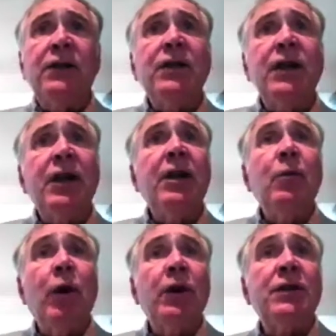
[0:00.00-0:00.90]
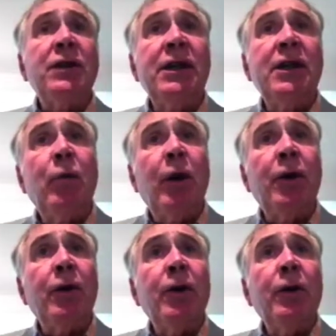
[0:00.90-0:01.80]
And this study wanted to see
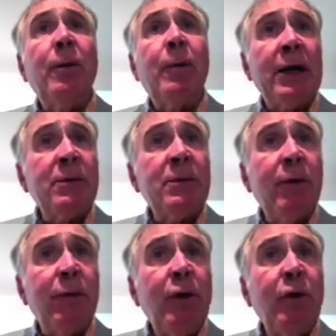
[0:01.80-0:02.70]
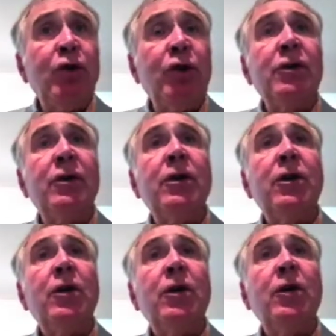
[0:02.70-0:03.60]
whether plasma
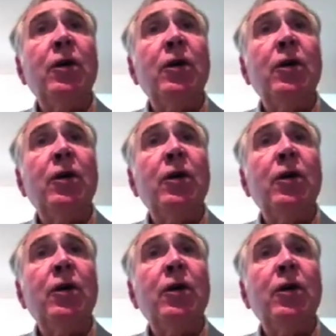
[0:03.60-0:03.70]
infusion